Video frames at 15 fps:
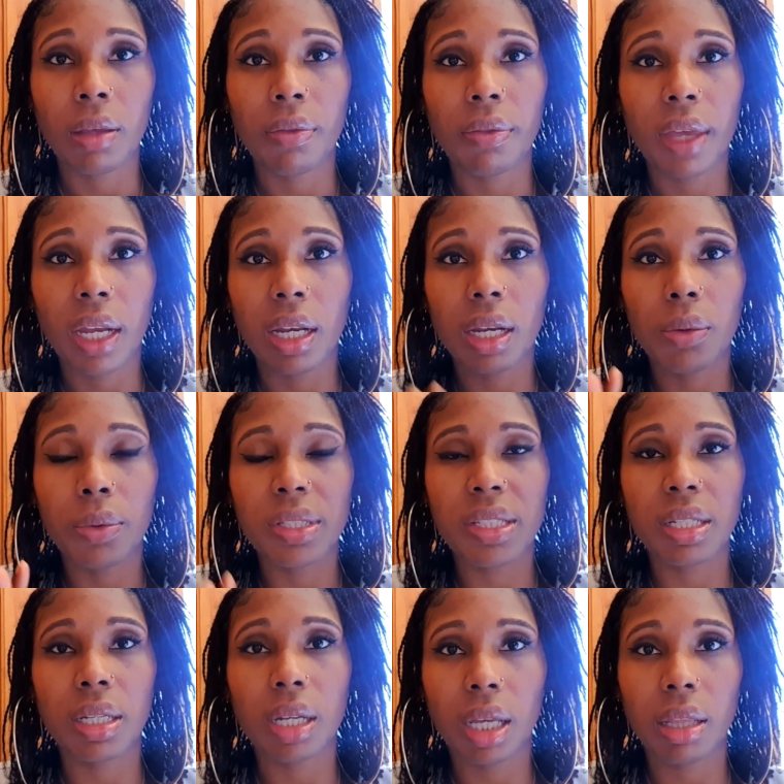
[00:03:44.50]
Then there was
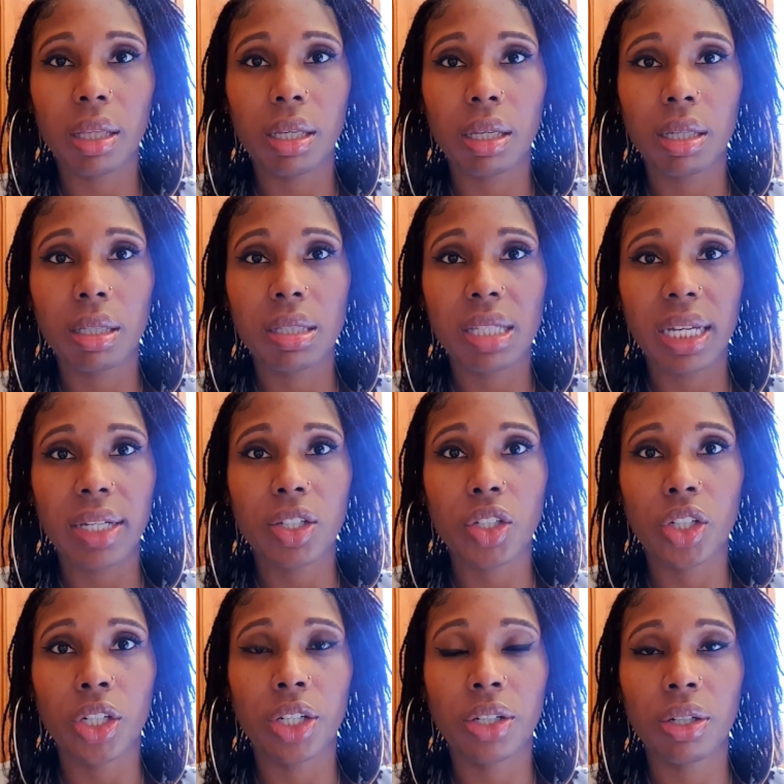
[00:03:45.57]
another
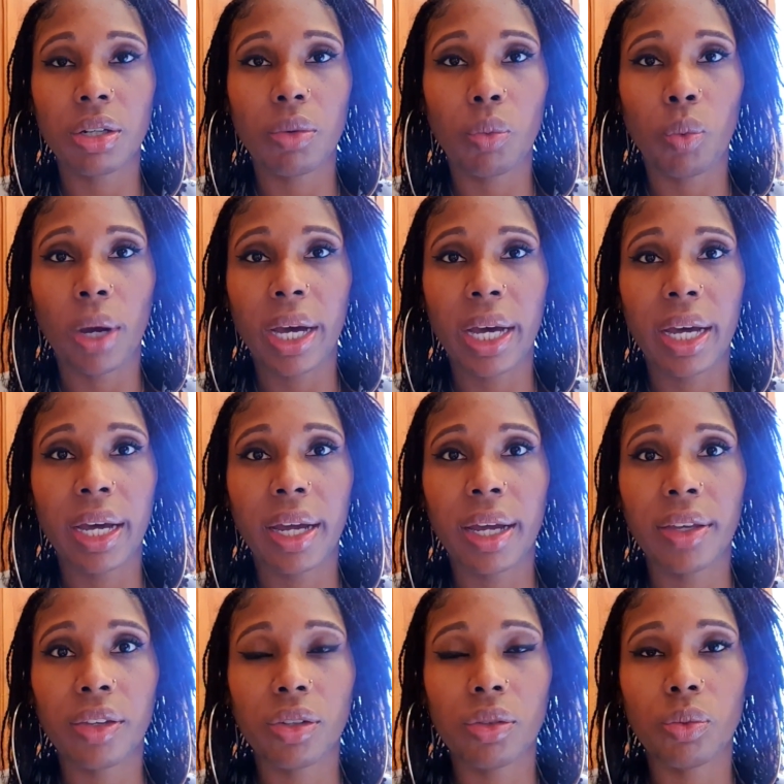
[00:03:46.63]
section
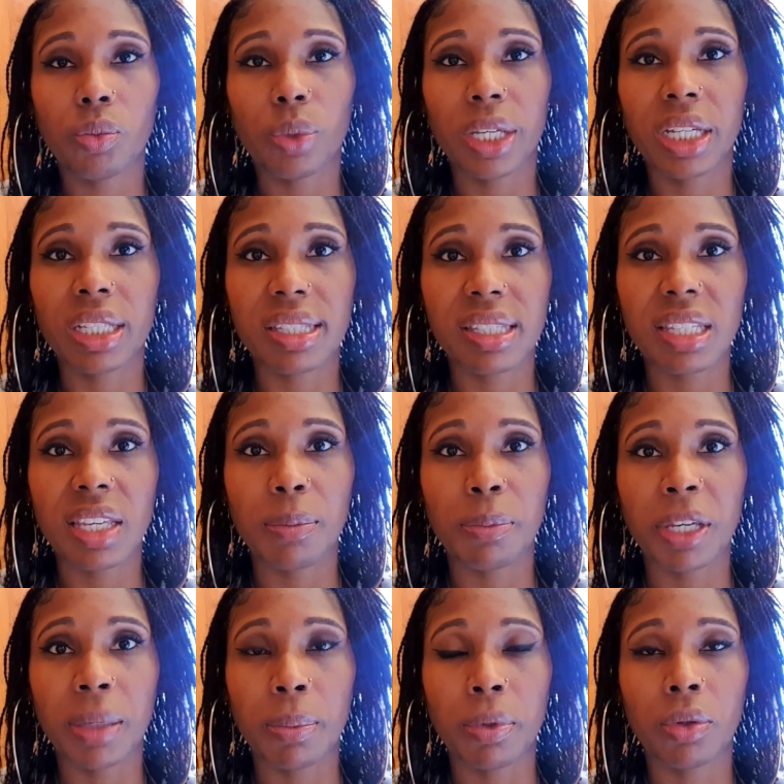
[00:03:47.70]
where we could seat
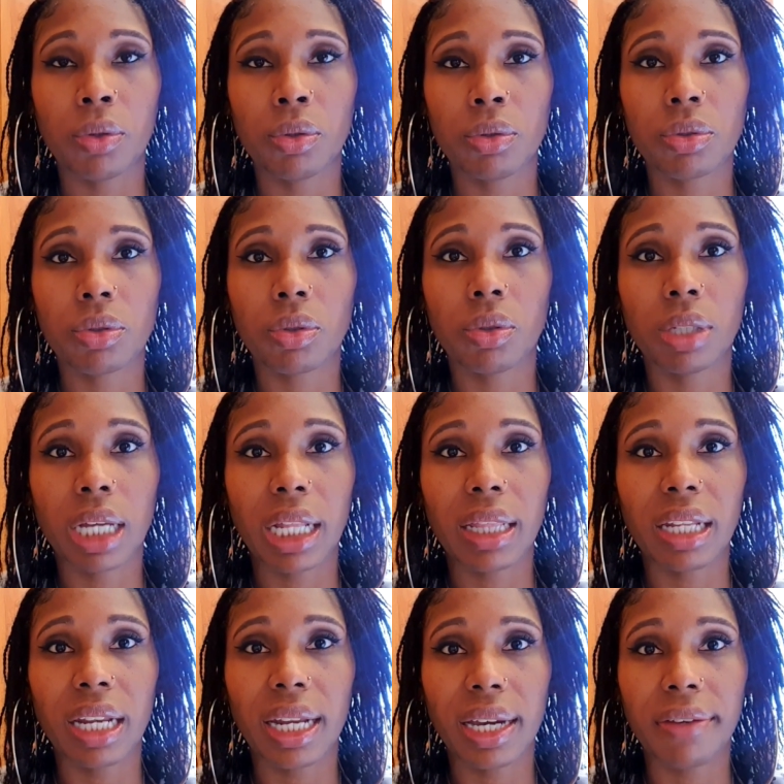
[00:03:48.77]
people, so called that
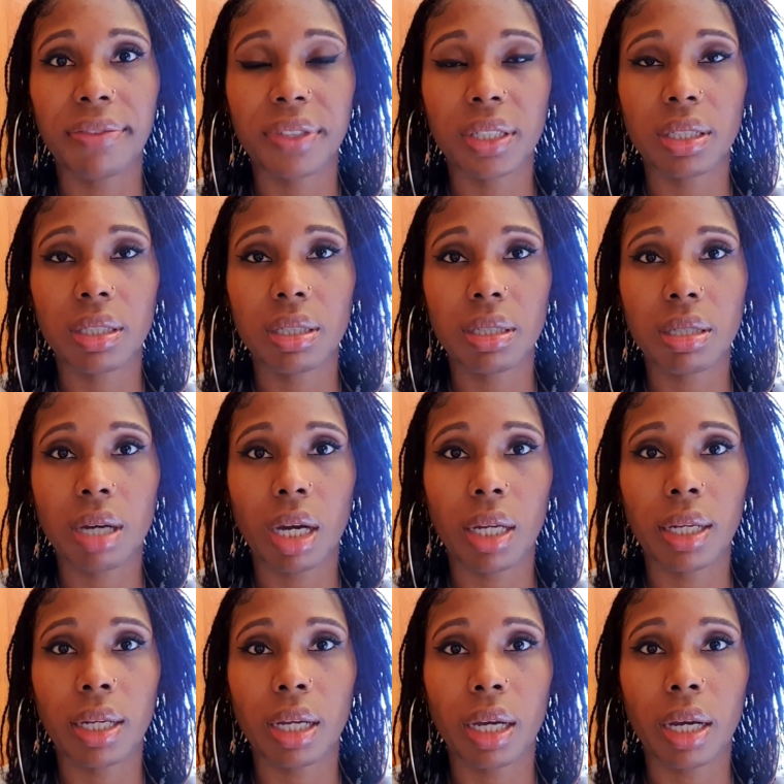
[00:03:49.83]
the left
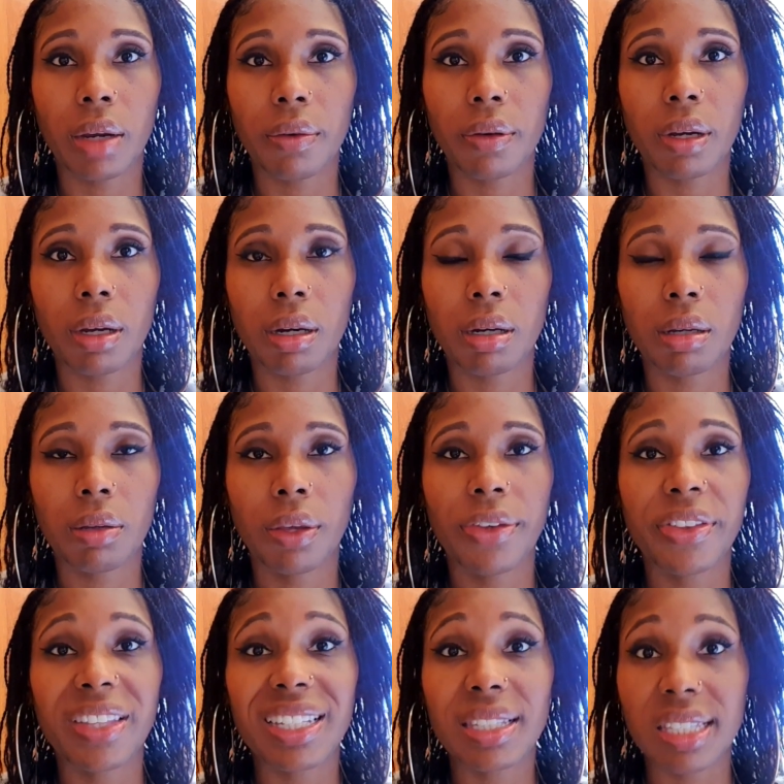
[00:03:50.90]
dining area.
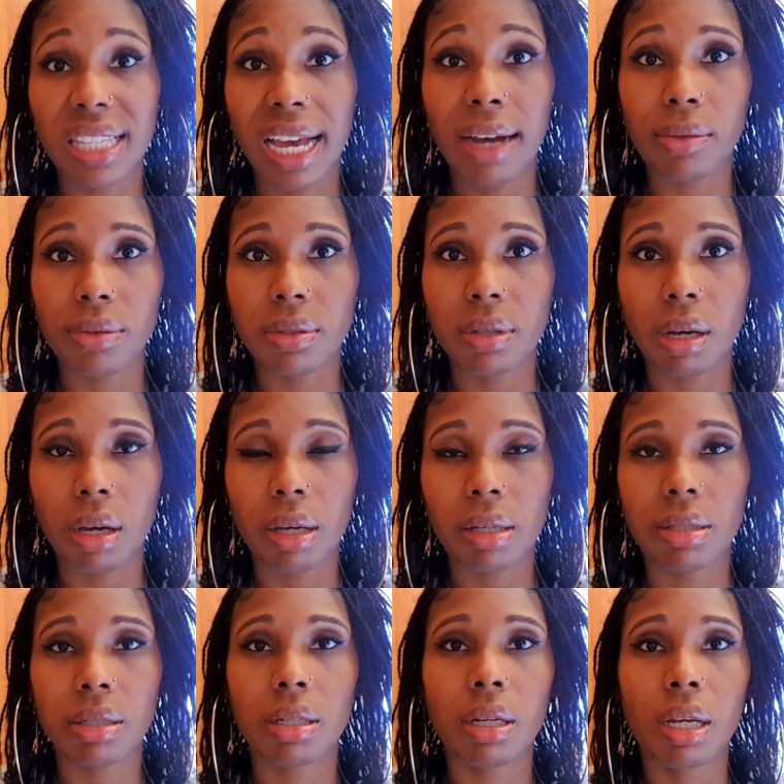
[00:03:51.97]
This is outside.
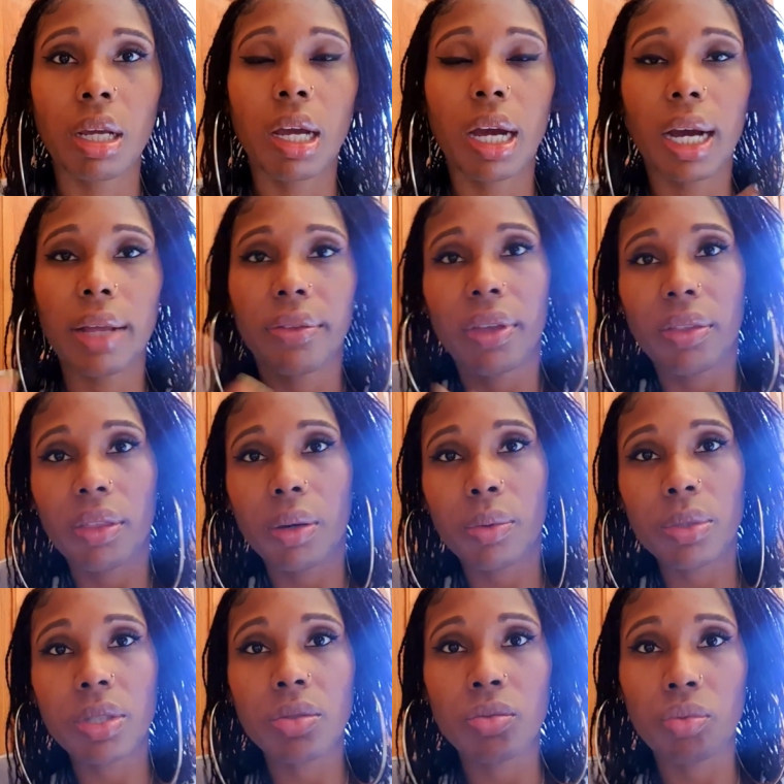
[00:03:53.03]
And then there
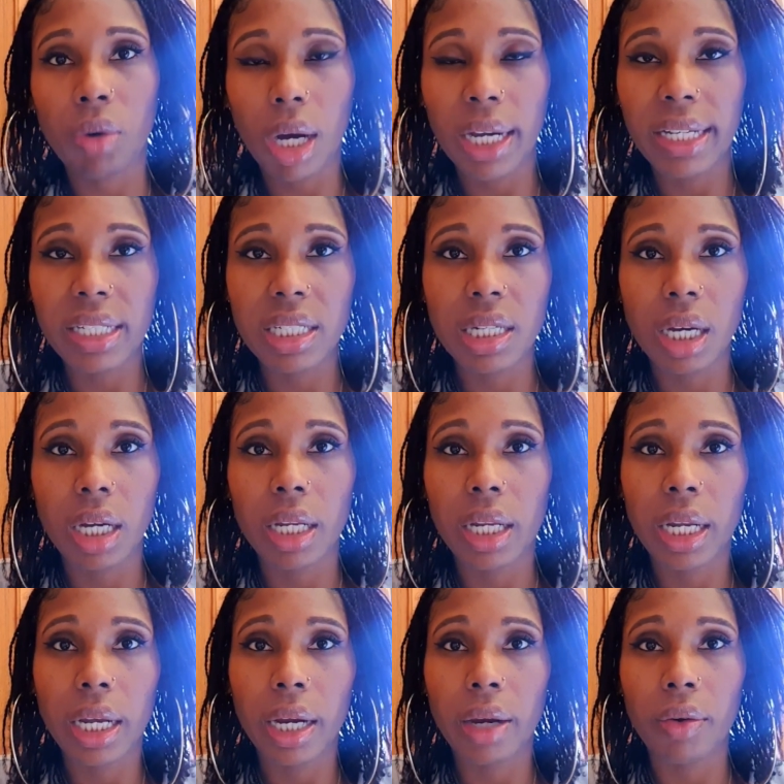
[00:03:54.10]
was the right dining
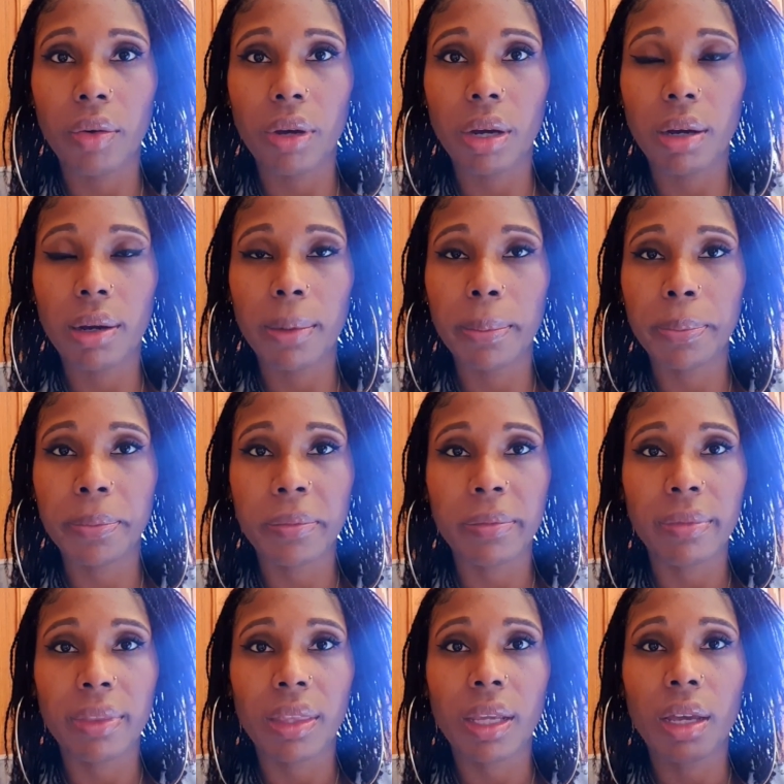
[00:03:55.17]
area.
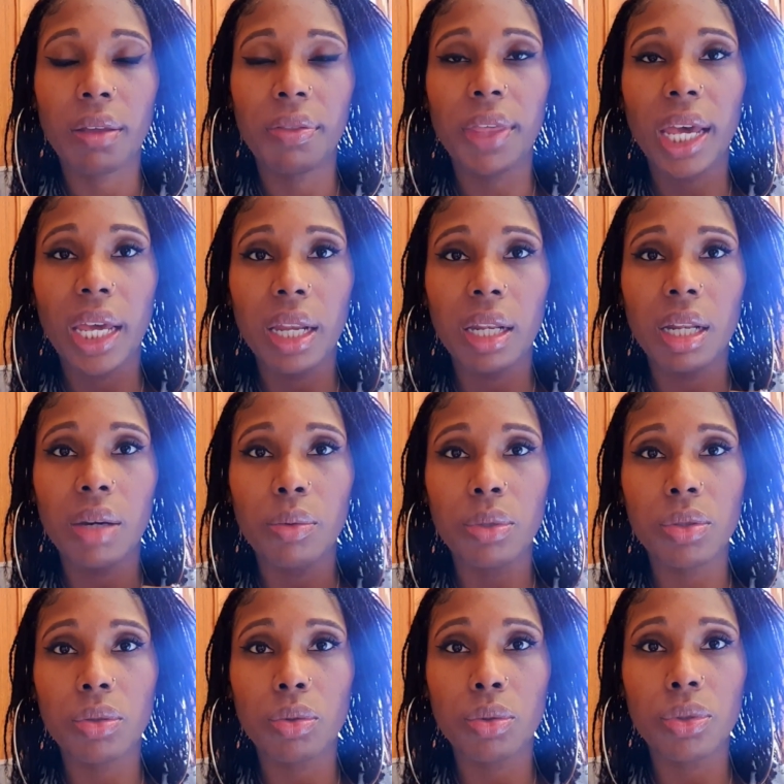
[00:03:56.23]
Then there was
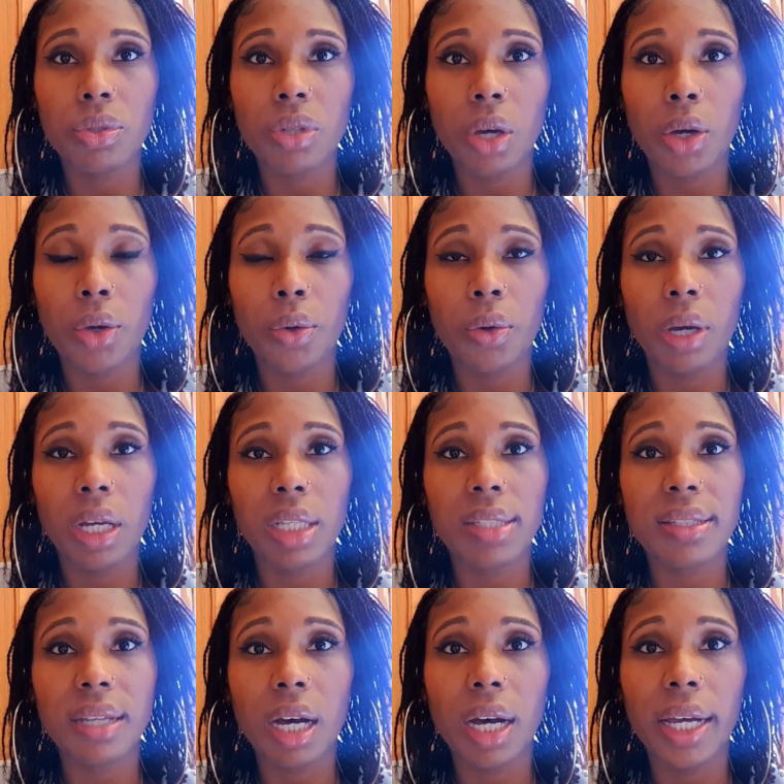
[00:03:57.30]
also a
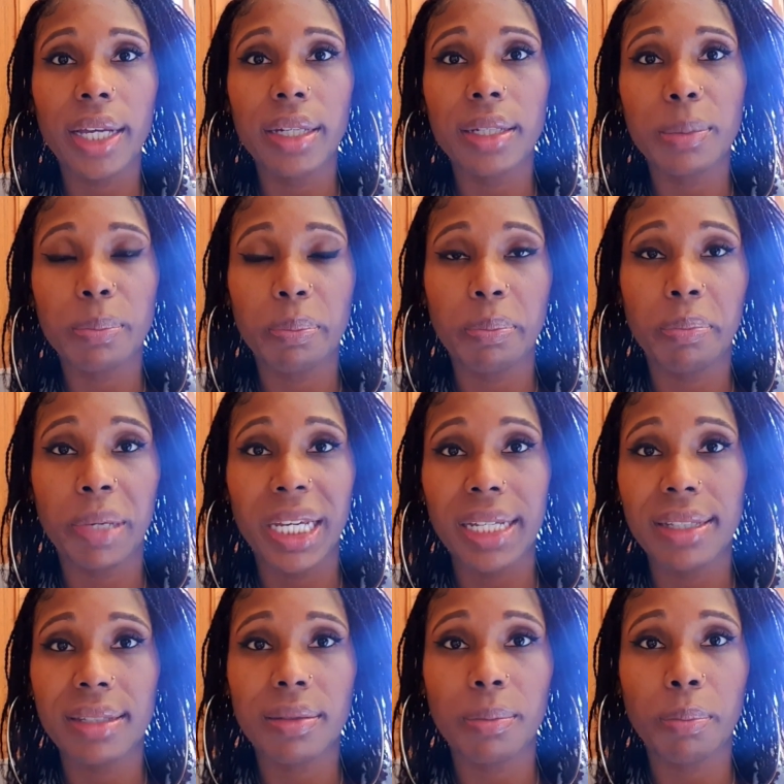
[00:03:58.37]
side
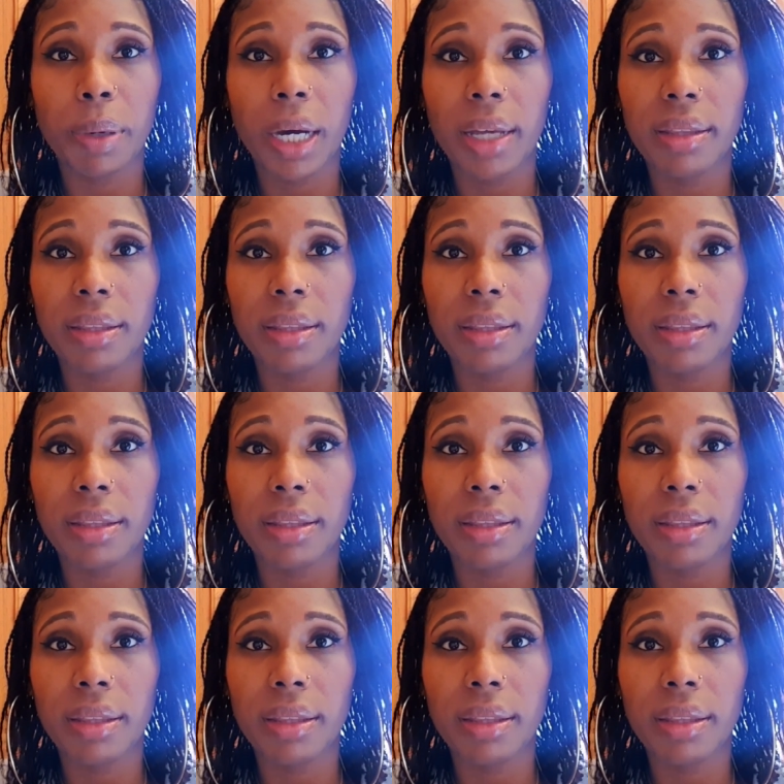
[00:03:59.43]
bit by